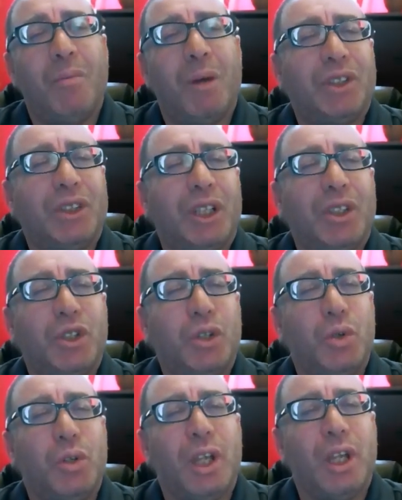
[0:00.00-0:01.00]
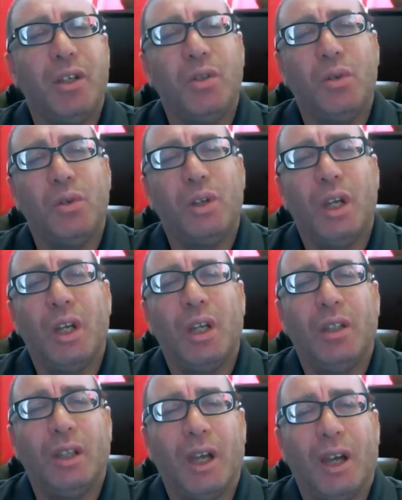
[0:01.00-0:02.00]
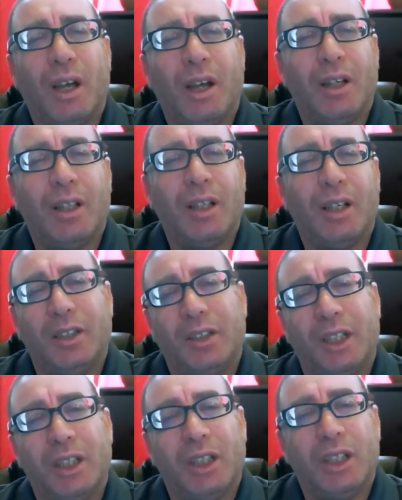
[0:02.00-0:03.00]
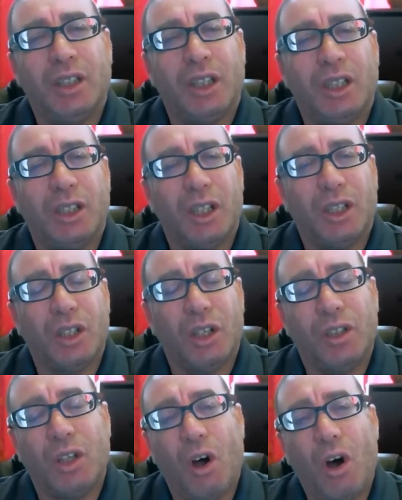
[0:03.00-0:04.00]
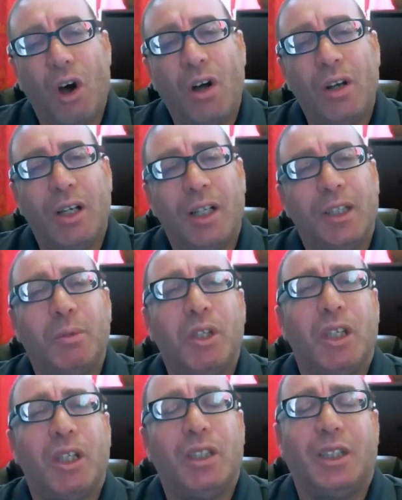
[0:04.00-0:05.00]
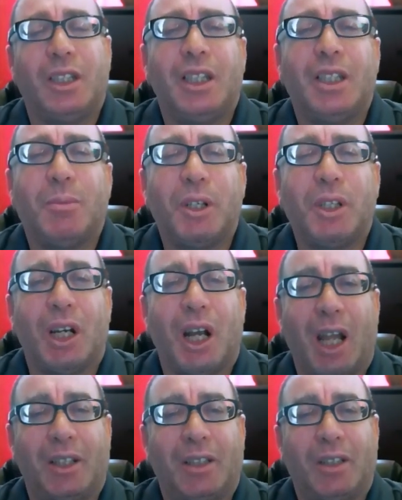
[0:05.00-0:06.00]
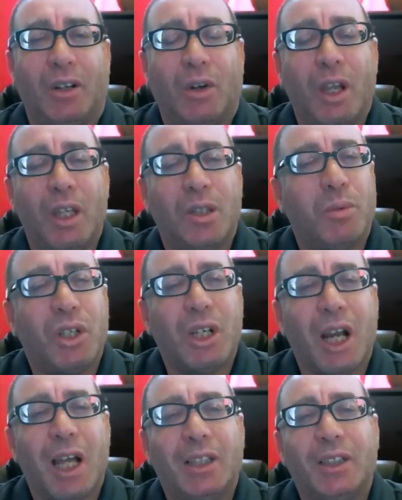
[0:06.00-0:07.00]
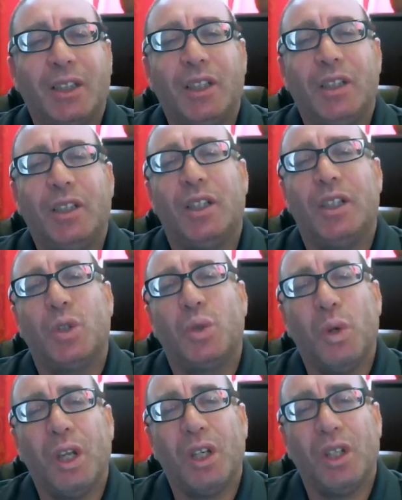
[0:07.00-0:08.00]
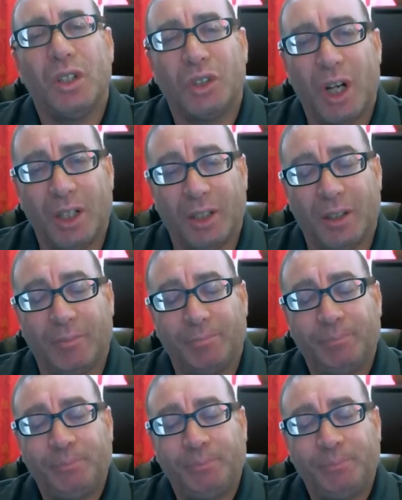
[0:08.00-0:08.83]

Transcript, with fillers: my strategy you can do yeah it, it, it's, it's it's it's all it's, it's specialized okay specialized in swing trading